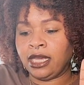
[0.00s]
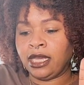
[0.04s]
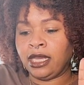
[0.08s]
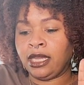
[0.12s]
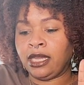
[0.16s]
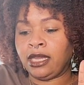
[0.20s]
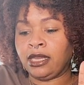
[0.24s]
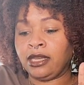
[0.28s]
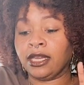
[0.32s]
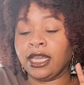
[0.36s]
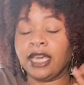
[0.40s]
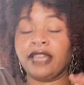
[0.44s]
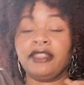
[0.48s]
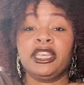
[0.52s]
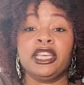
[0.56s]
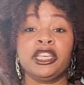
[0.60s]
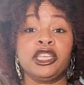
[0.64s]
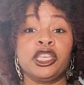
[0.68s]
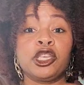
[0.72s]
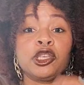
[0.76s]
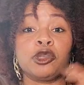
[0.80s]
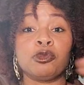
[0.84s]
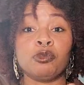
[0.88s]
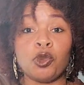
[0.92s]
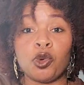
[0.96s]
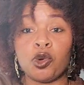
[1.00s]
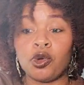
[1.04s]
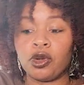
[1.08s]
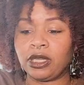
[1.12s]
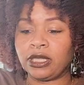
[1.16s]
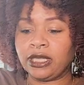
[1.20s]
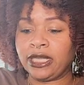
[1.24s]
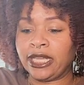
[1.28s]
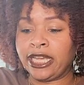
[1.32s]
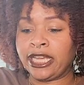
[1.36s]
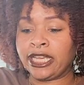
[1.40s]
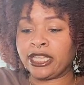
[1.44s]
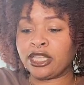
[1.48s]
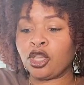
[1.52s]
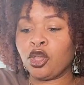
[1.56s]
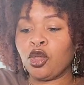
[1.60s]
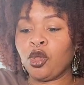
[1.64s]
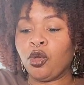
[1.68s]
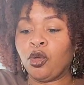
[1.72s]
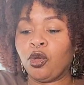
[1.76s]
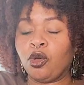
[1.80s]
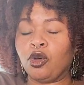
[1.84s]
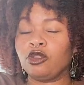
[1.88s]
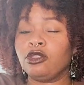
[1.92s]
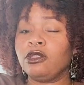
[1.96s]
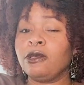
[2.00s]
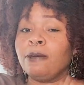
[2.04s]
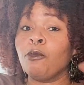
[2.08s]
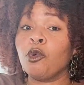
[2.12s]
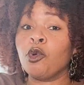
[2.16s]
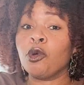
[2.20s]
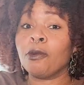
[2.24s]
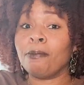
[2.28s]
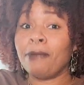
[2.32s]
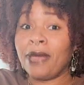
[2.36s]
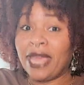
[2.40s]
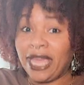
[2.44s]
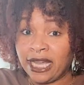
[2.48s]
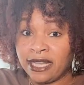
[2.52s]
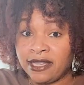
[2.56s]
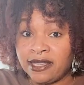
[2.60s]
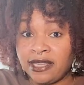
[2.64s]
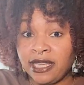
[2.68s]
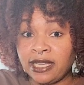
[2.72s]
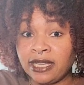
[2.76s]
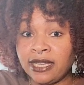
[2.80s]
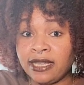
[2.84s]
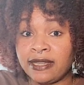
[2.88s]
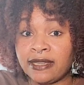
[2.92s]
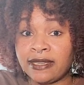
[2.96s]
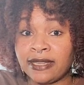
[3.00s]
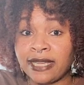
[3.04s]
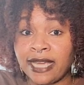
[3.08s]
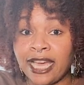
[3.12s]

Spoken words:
now this is more or less on the more masculine side.